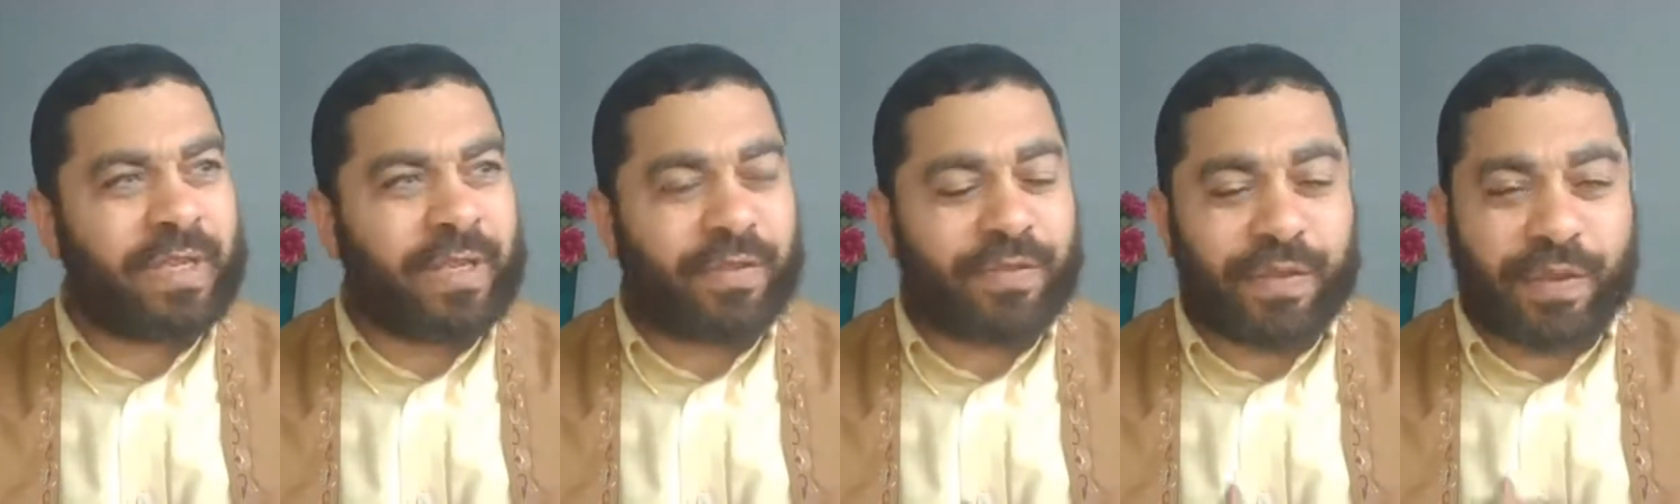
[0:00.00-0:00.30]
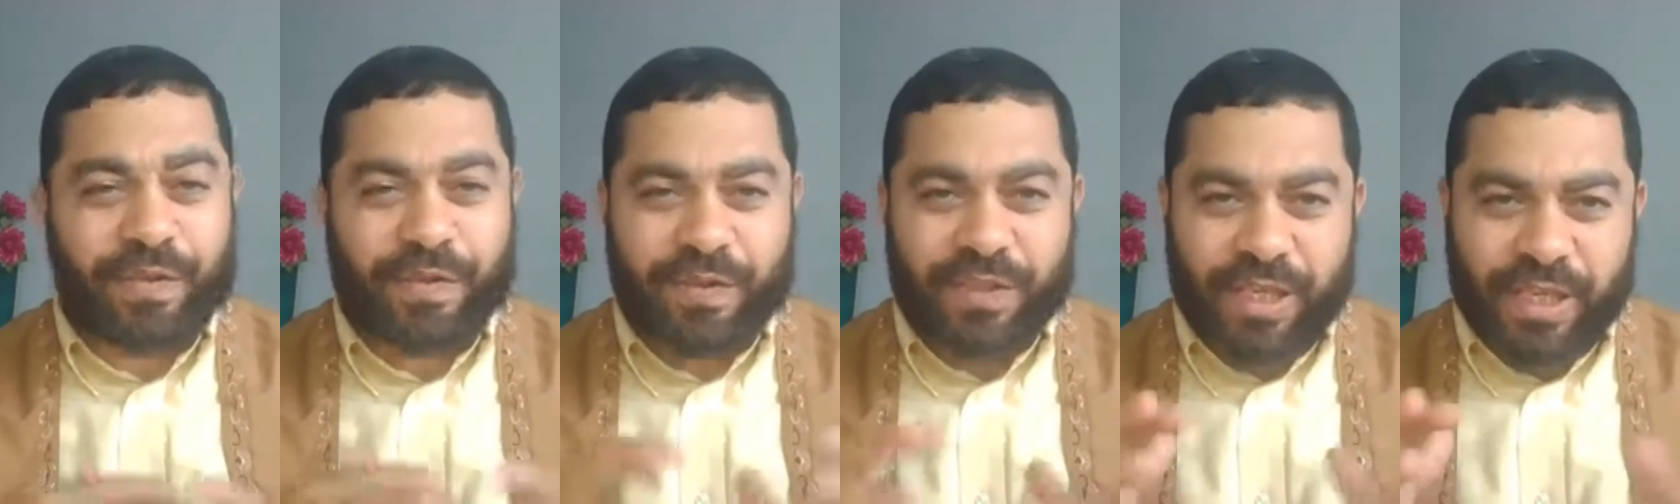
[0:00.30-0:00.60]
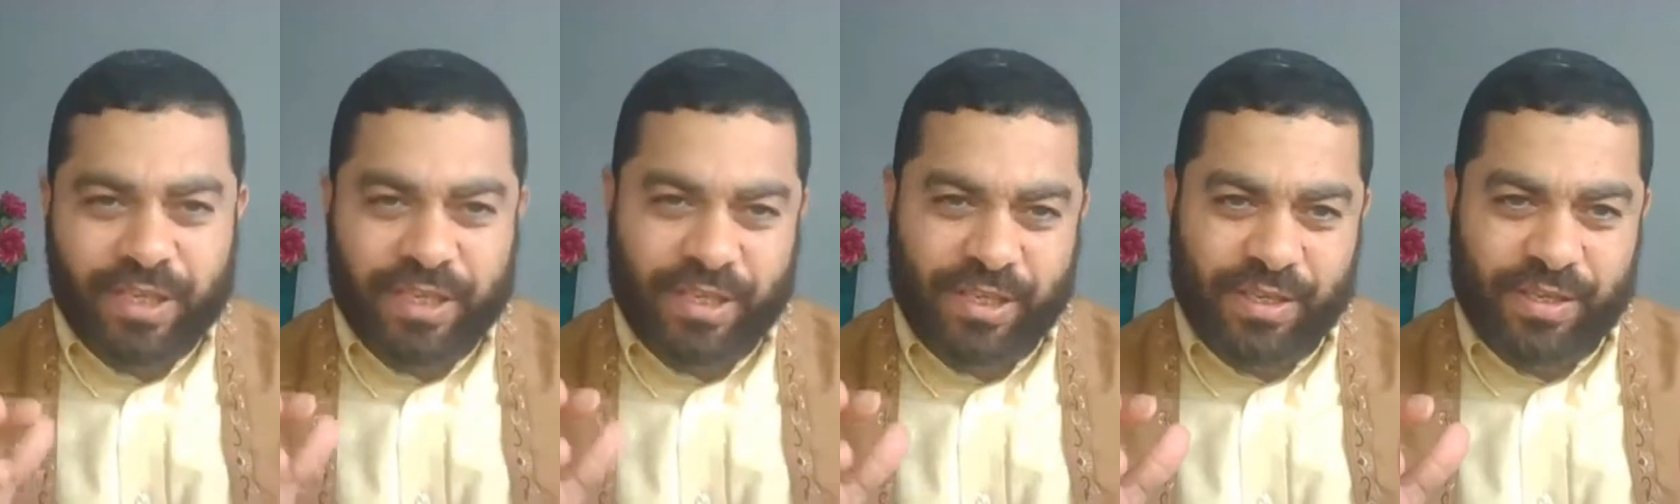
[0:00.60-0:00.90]

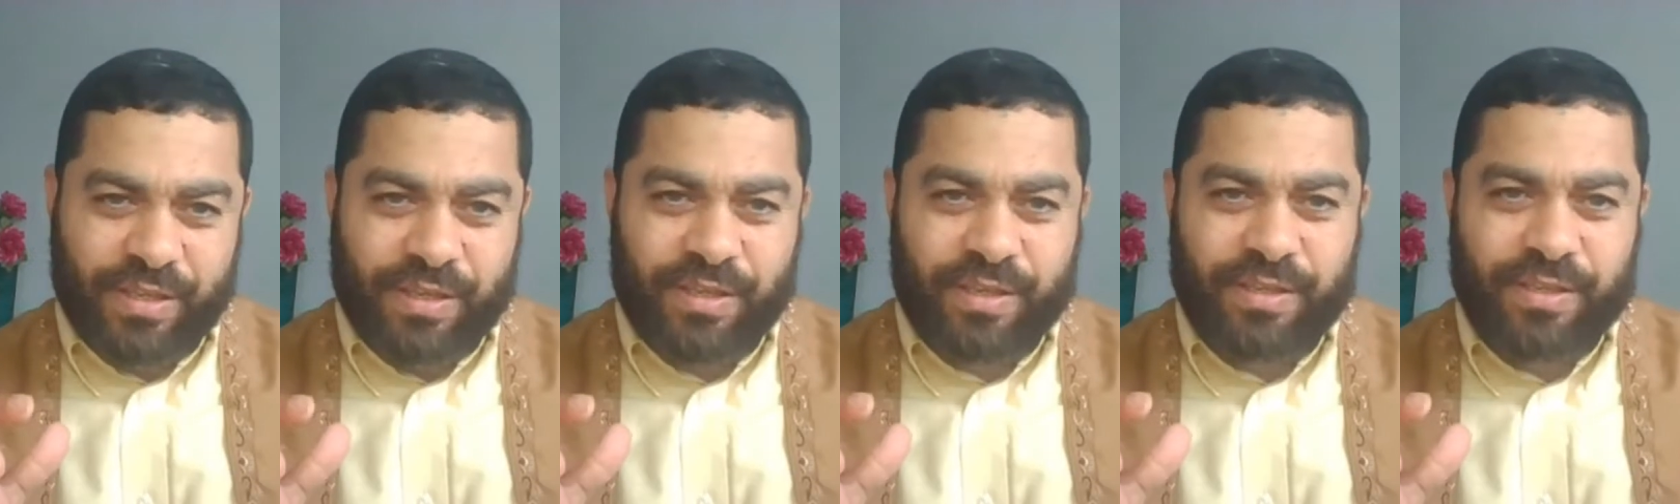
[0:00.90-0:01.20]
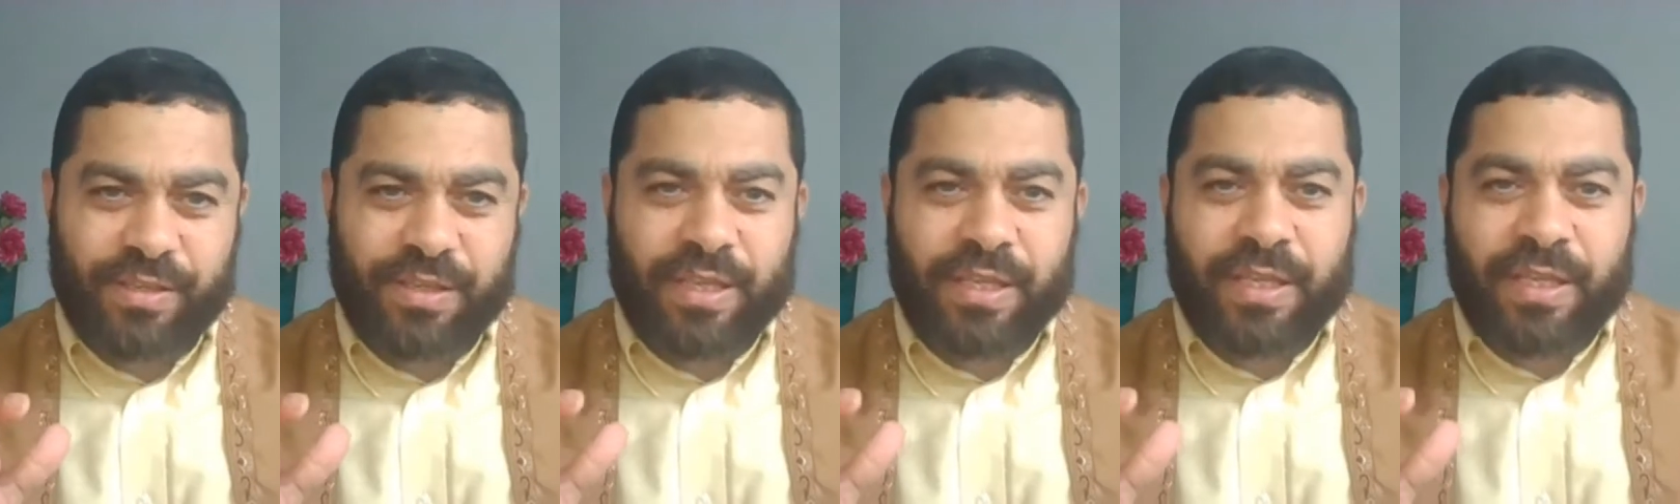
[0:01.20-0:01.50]
15 years,